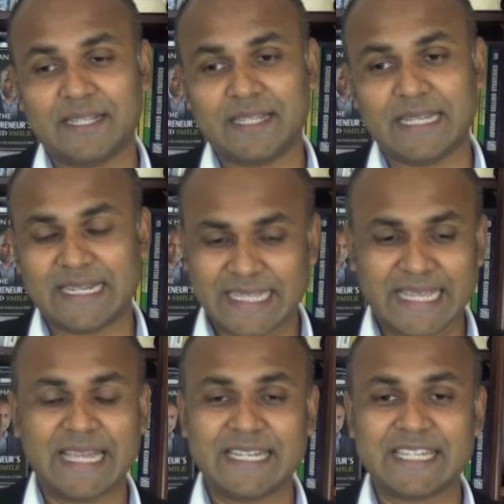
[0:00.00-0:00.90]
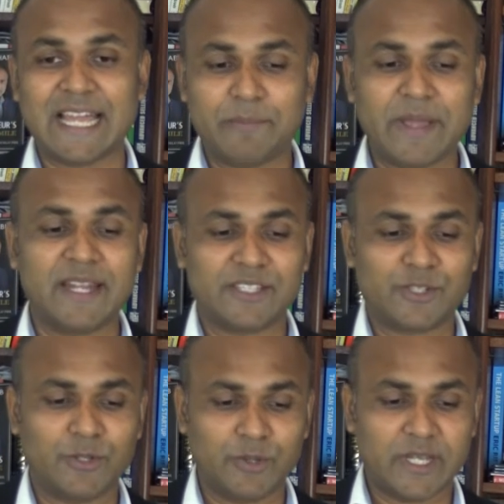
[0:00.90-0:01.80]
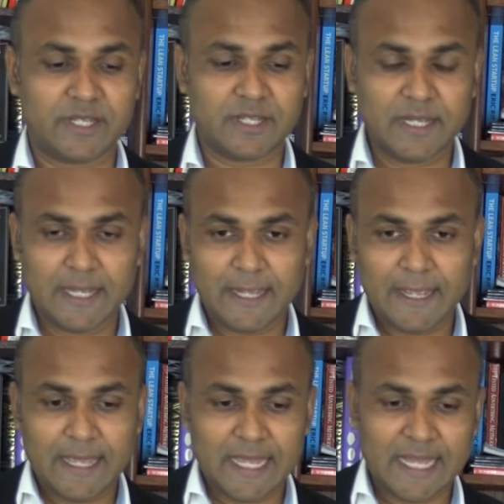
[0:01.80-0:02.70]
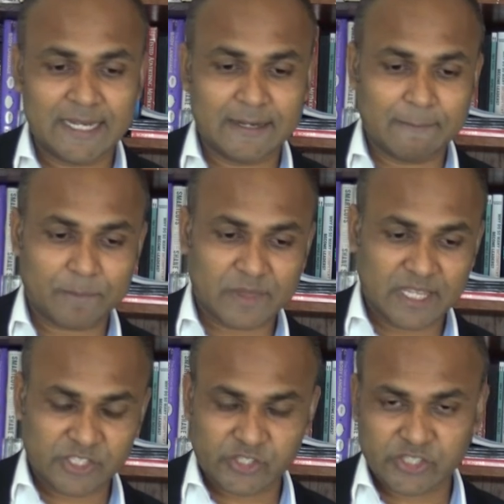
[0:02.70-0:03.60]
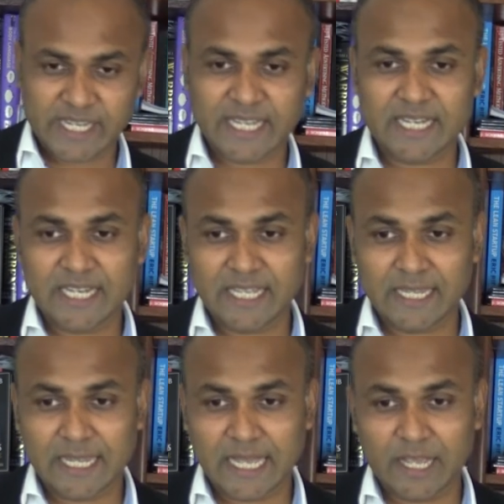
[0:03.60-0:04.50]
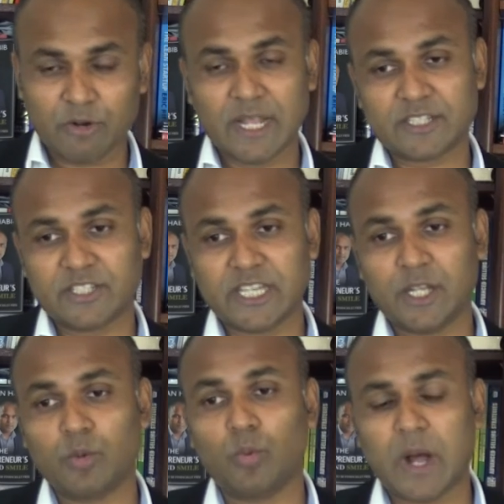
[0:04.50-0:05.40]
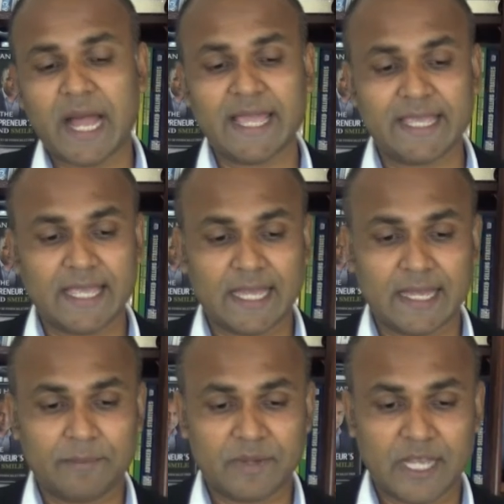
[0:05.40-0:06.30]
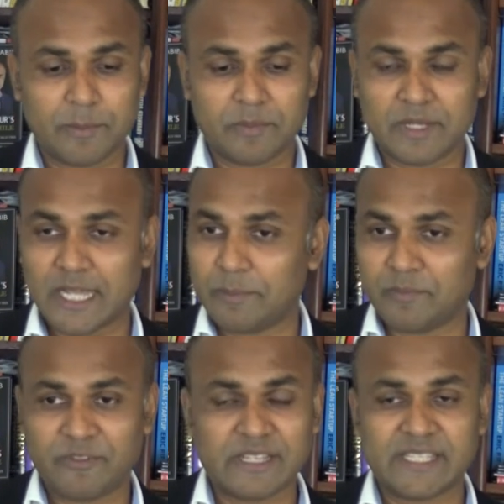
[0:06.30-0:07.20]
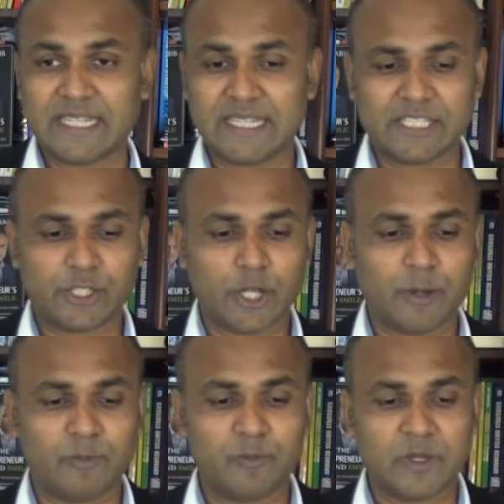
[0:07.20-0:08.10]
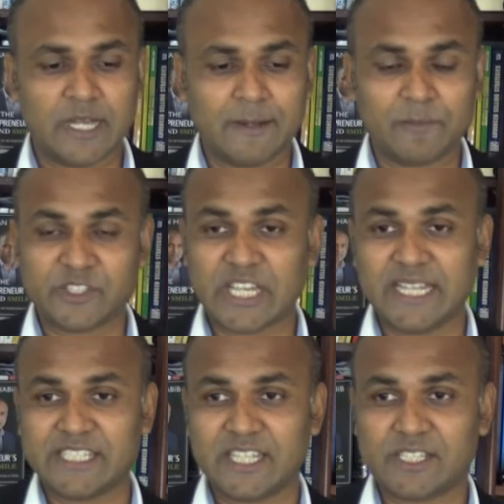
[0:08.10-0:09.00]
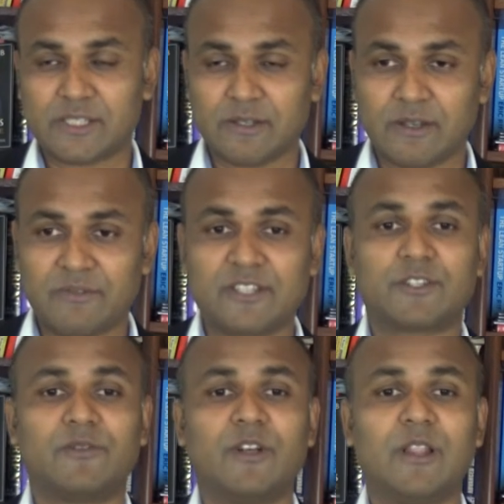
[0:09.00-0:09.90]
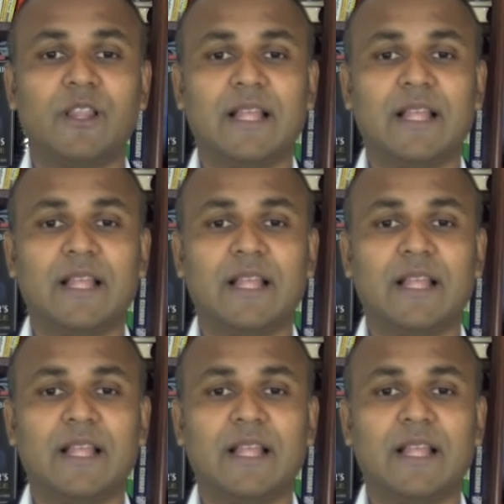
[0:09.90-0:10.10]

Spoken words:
at the end I managed to do it. And secondly, I would like to tell you why I'm facing this sort of challenges. First of all,